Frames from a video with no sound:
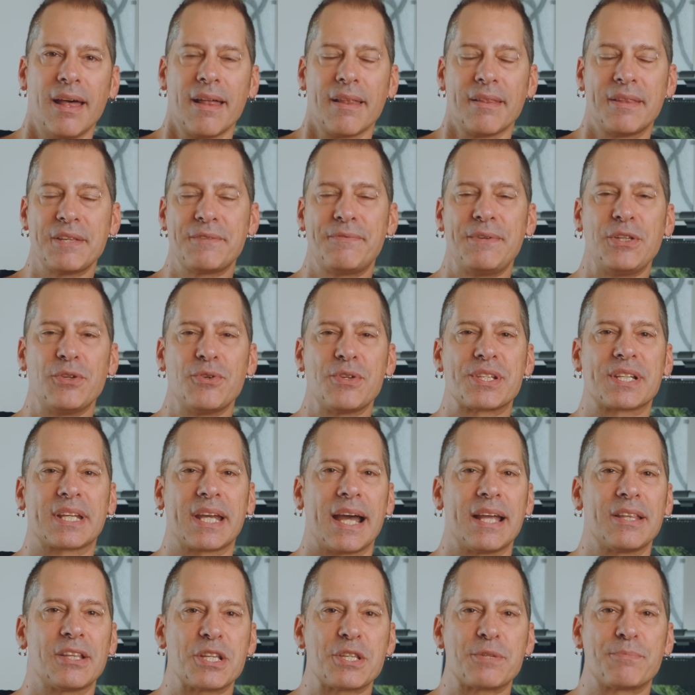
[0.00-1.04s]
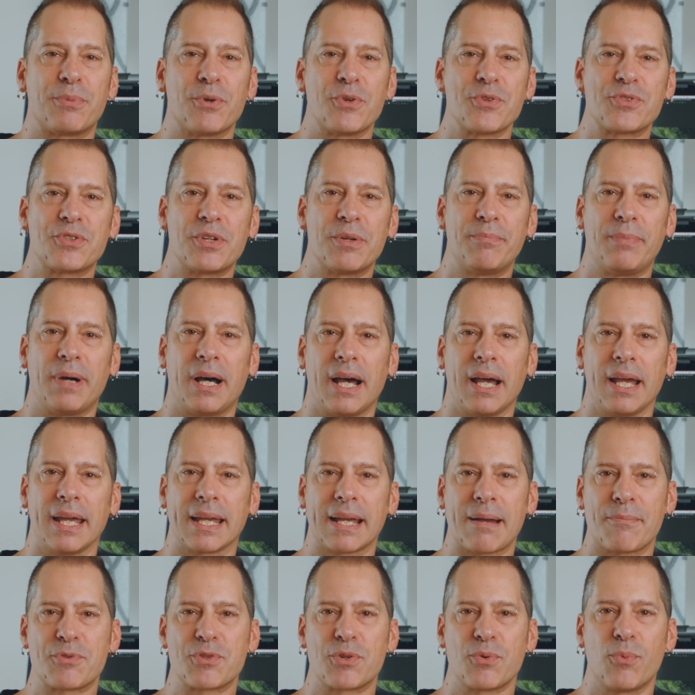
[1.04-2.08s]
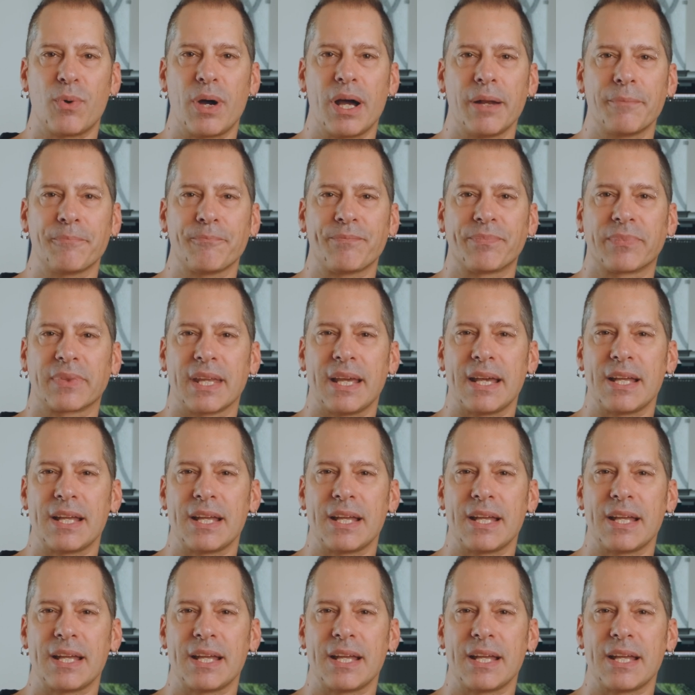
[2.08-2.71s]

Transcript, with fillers: This video is kindly sponsored by Capture One,